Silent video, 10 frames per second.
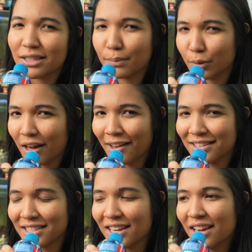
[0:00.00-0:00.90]

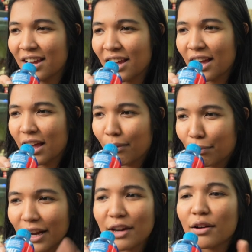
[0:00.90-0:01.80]
surprised.
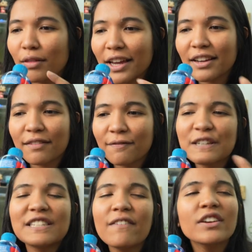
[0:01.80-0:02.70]
But I, like, for
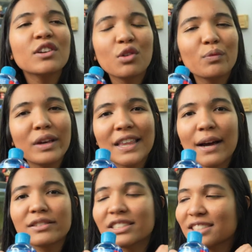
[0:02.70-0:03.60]
7-year-old me,
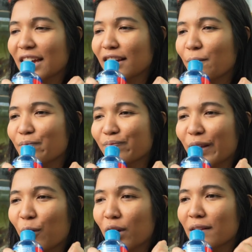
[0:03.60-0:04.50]
that was just, like,
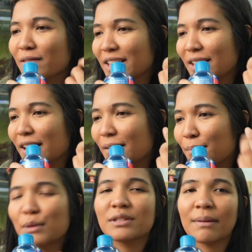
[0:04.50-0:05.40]
one of the
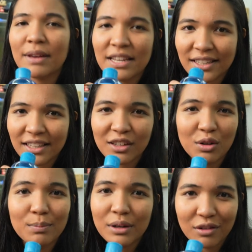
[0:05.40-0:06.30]
most amazing
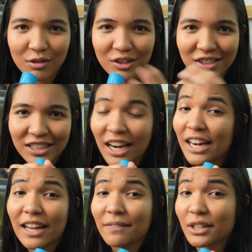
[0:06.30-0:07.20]
little miracles that
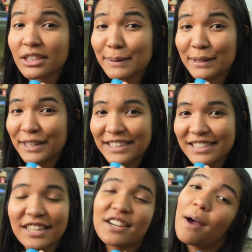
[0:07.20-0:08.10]
I'd ever
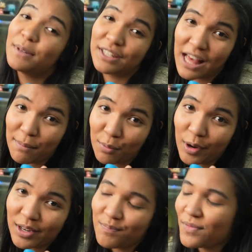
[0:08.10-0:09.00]
experienced up until that point.